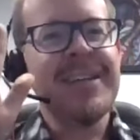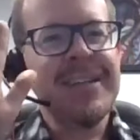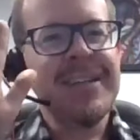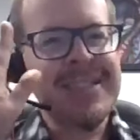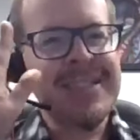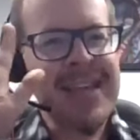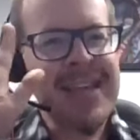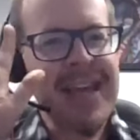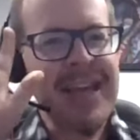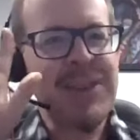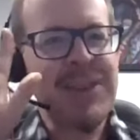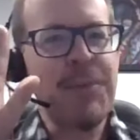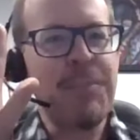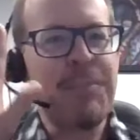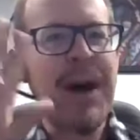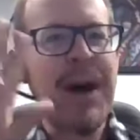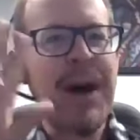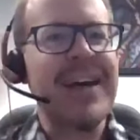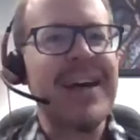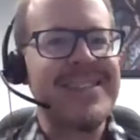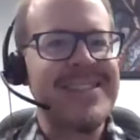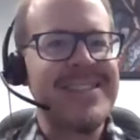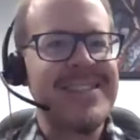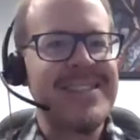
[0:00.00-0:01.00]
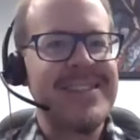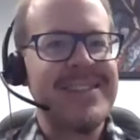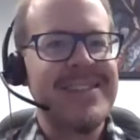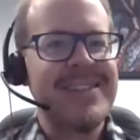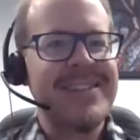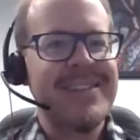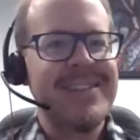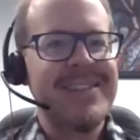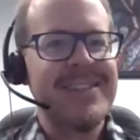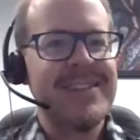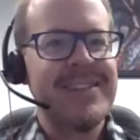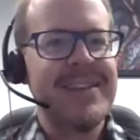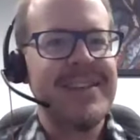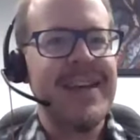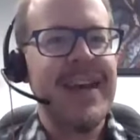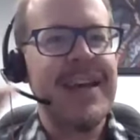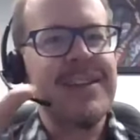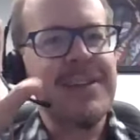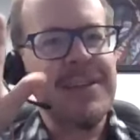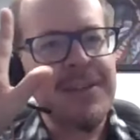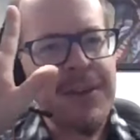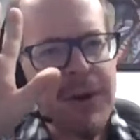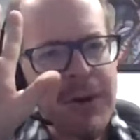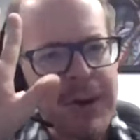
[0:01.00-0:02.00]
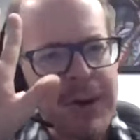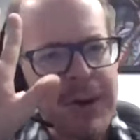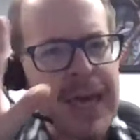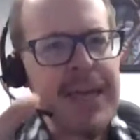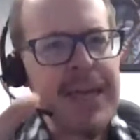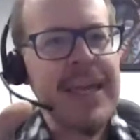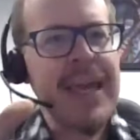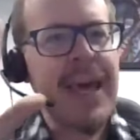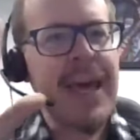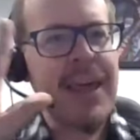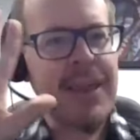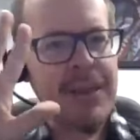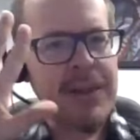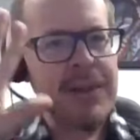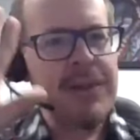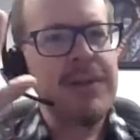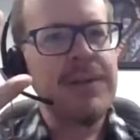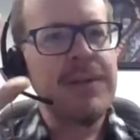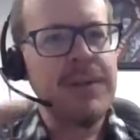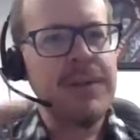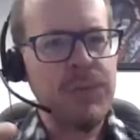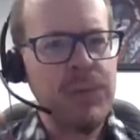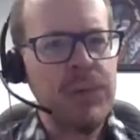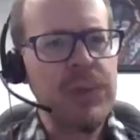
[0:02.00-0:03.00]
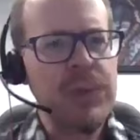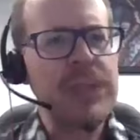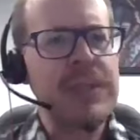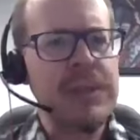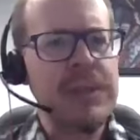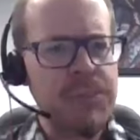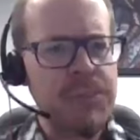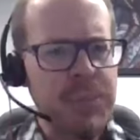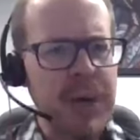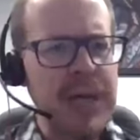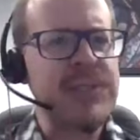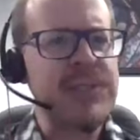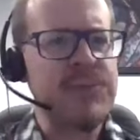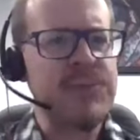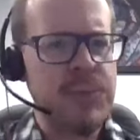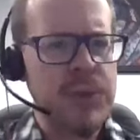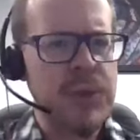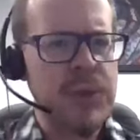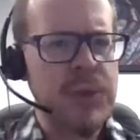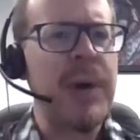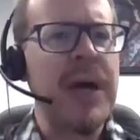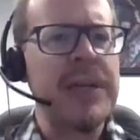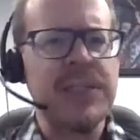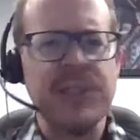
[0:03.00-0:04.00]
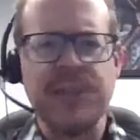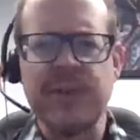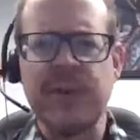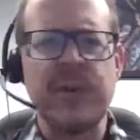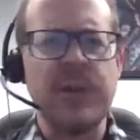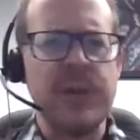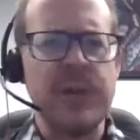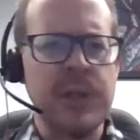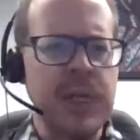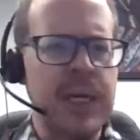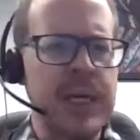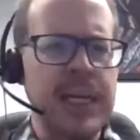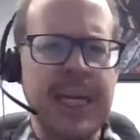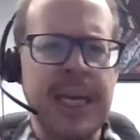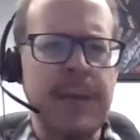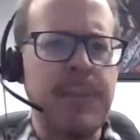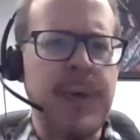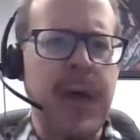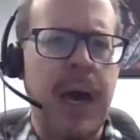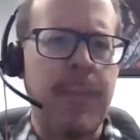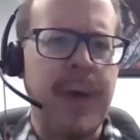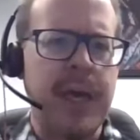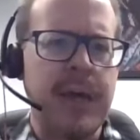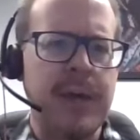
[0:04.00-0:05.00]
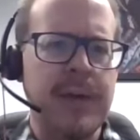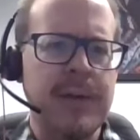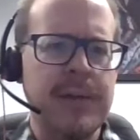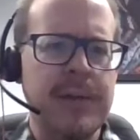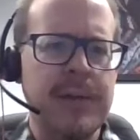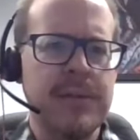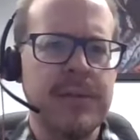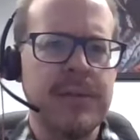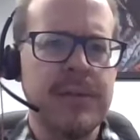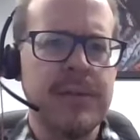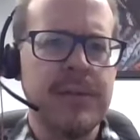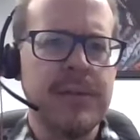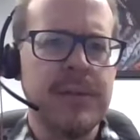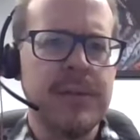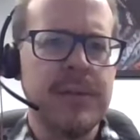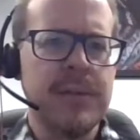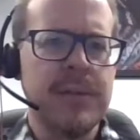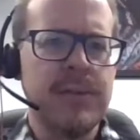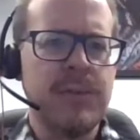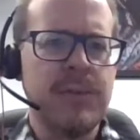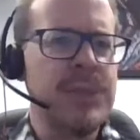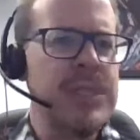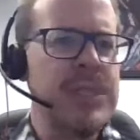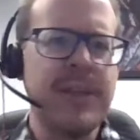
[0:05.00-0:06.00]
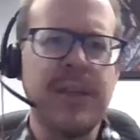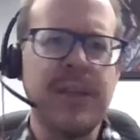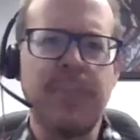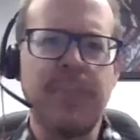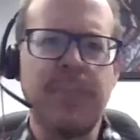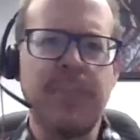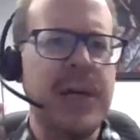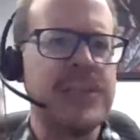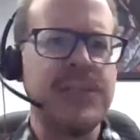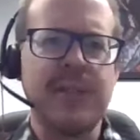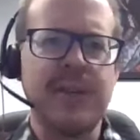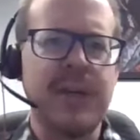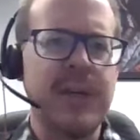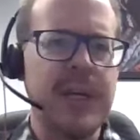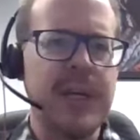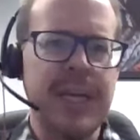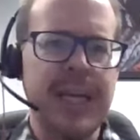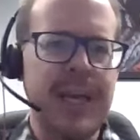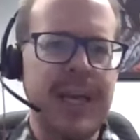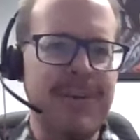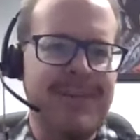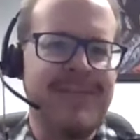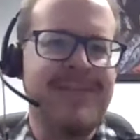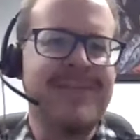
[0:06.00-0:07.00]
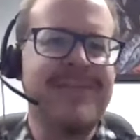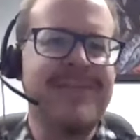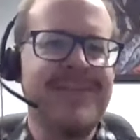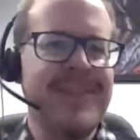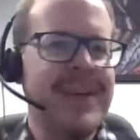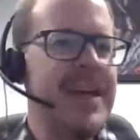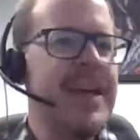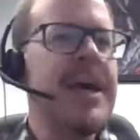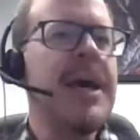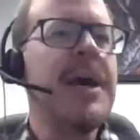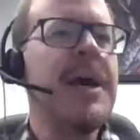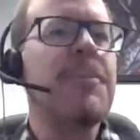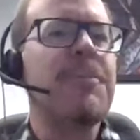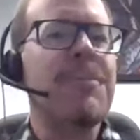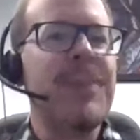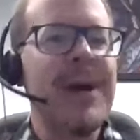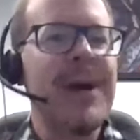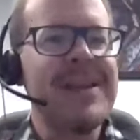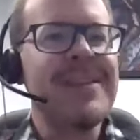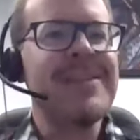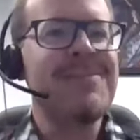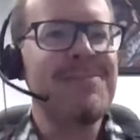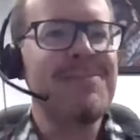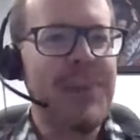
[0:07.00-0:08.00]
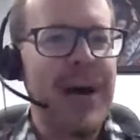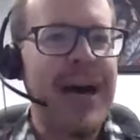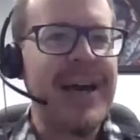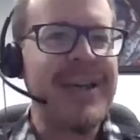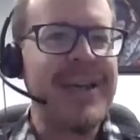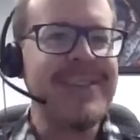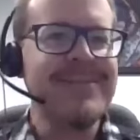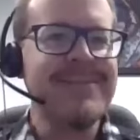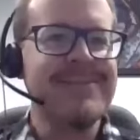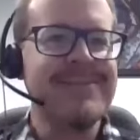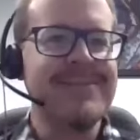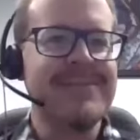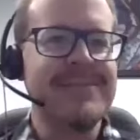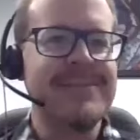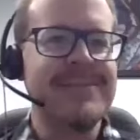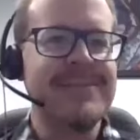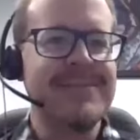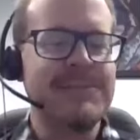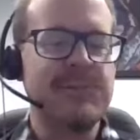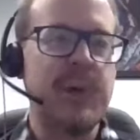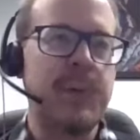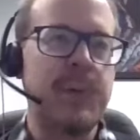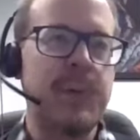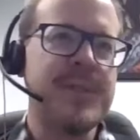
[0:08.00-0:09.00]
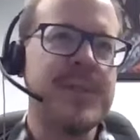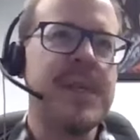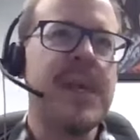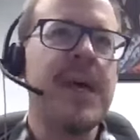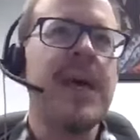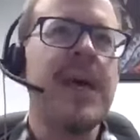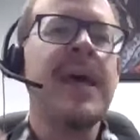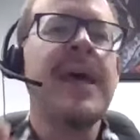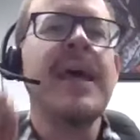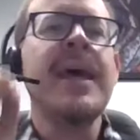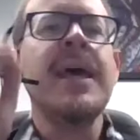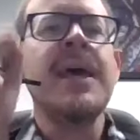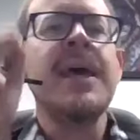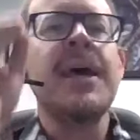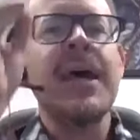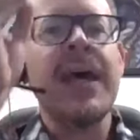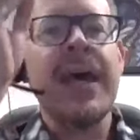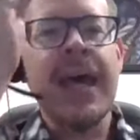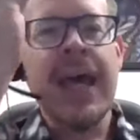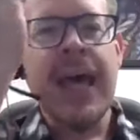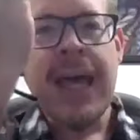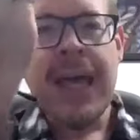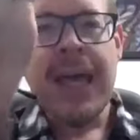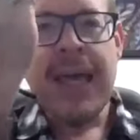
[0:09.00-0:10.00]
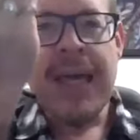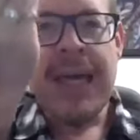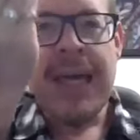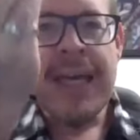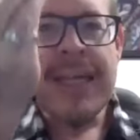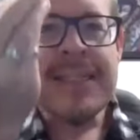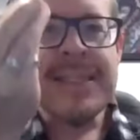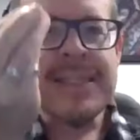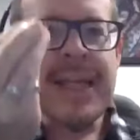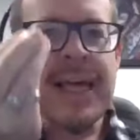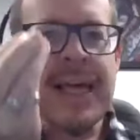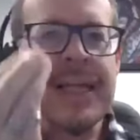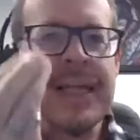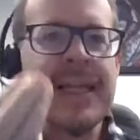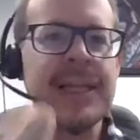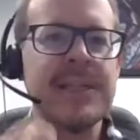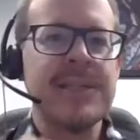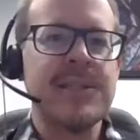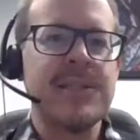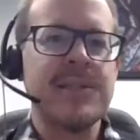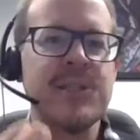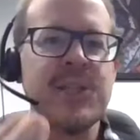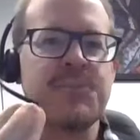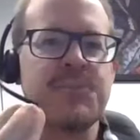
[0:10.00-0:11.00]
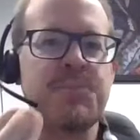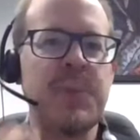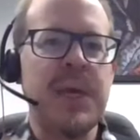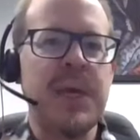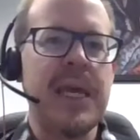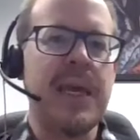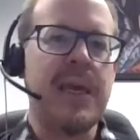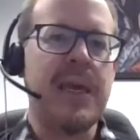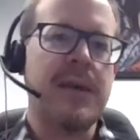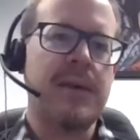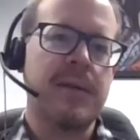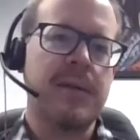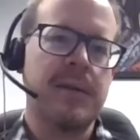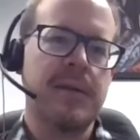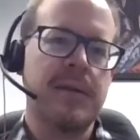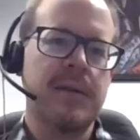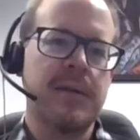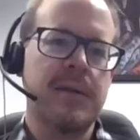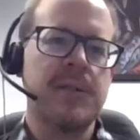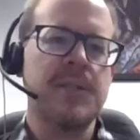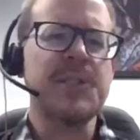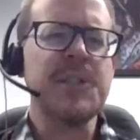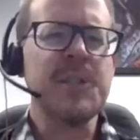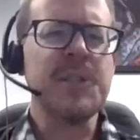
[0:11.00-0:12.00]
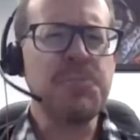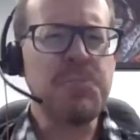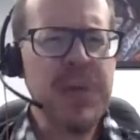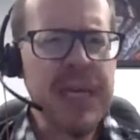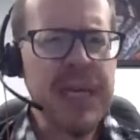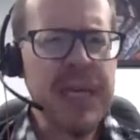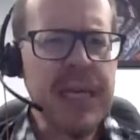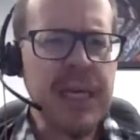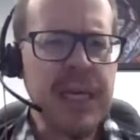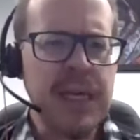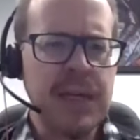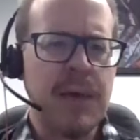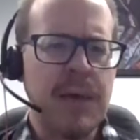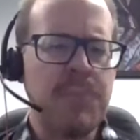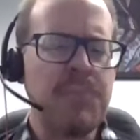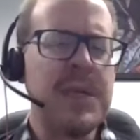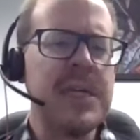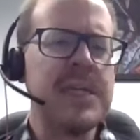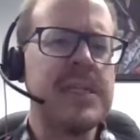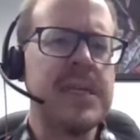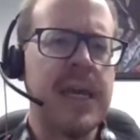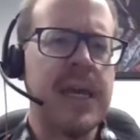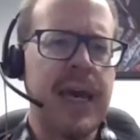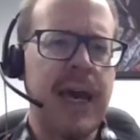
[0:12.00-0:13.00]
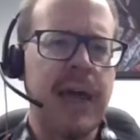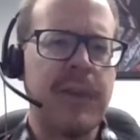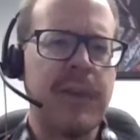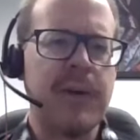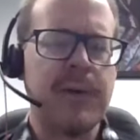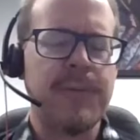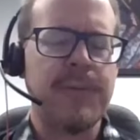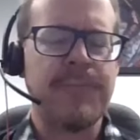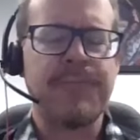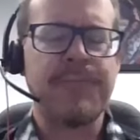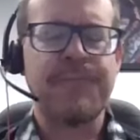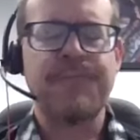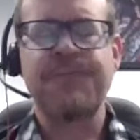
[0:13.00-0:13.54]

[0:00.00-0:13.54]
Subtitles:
It's like the buts. And okay, yeah. Well, the buts are going to keep coming. Well, the buts are going to keep, but, whoops. It's like, let's just be. Let's just be and be together.